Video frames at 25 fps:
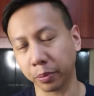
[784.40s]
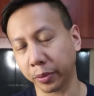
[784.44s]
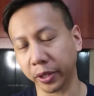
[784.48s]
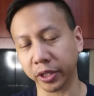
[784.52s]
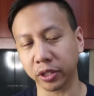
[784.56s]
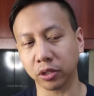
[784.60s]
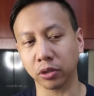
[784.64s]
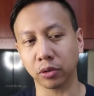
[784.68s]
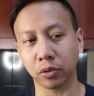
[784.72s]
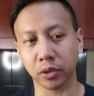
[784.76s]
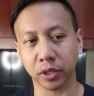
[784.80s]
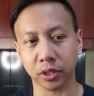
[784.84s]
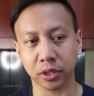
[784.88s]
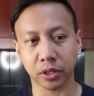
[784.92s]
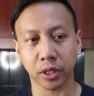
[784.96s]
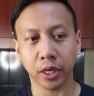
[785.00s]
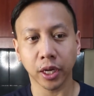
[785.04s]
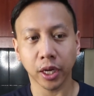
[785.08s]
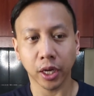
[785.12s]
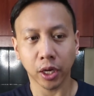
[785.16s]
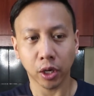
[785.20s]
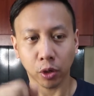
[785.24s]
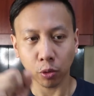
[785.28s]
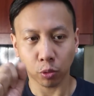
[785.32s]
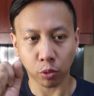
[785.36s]
we might do is
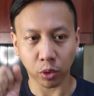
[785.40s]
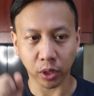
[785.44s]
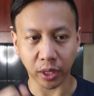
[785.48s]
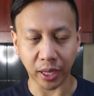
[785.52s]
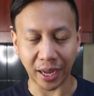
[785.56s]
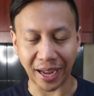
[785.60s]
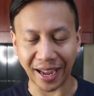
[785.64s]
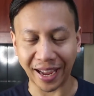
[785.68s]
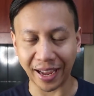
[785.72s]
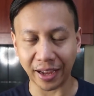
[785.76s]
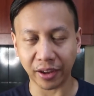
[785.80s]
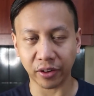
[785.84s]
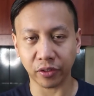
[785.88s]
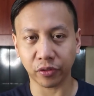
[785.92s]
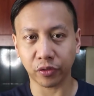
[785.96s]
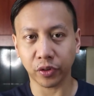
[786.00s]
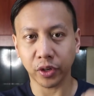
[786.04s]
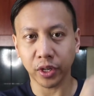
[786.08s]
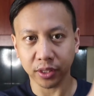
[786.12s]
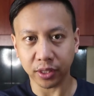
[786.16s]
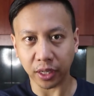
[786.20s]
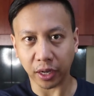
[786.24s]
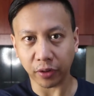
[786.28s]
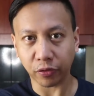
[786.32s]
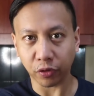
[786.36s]
will
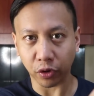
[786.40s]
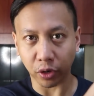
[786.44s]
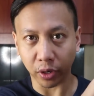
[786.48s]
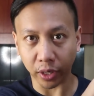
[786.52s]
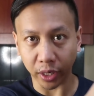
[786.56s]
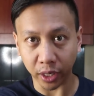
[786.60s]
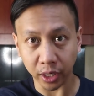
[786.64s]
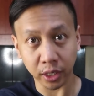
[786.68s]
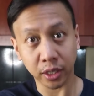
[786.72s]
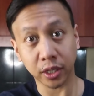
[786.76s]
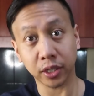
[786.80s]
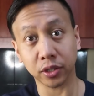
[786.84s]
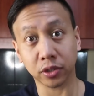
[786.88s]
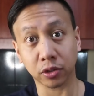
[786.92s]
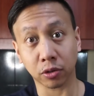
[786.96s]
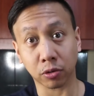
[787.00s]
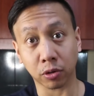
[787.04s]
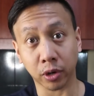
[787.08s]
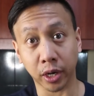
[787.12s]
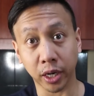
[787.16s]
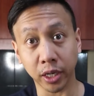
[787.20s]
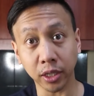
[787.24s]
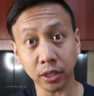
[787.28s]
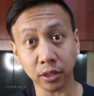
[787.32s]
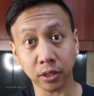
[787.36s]
have Cypher in his
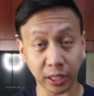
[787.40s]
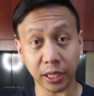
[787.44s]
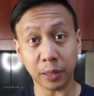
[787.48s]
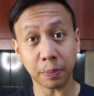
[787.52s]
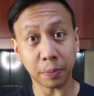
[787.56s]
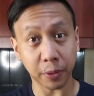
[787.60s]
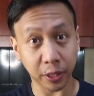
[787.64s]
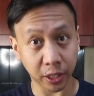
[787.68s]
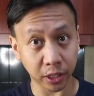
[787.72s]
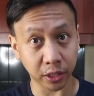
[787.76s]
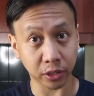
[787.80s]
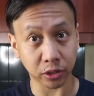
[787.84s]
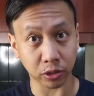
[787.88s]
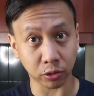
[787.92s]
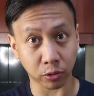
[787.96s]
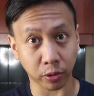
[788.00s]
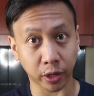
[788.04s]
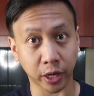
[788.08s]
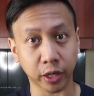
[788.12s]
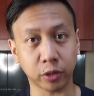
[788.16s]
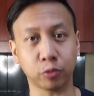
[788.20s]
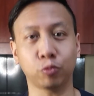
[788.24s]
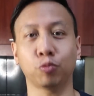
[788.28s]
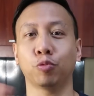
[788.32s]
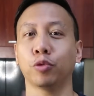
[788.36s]
crate, sleep in his
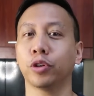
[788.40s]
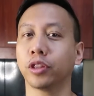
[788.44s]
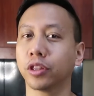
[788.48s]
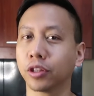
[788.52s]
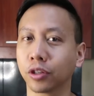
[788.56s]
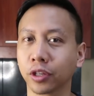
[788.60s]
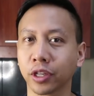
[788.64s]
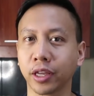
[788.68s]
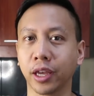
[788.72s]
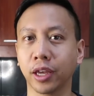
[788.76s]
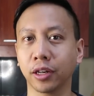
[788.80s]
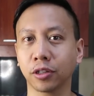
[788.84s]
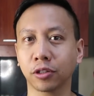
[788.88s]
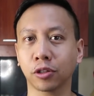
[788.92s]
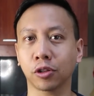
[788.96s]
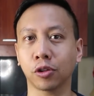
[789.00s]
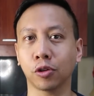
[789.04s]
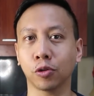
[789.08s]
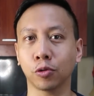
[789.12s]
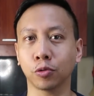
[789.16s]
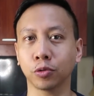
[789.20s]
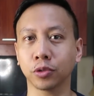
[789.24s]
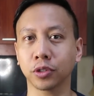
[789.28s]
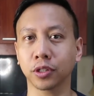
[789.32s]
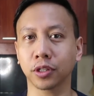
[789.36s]
crate with the gate
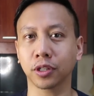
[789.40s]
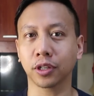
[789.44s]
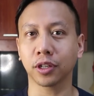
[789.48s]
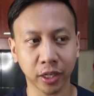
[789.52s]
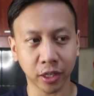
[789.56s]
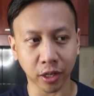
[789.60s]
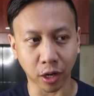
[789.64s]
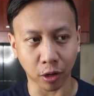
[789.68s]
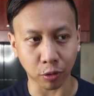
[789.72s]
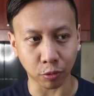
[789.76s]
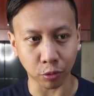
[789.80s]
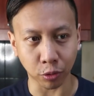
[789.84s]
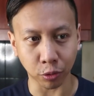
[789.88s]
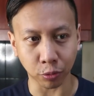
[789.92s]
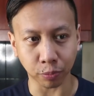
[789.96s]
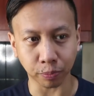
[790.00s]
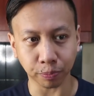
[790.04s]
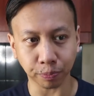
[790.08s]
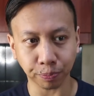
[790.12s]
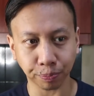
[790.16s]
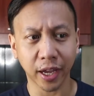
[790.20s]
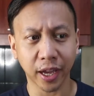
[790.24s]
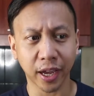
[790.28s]
closed in our room.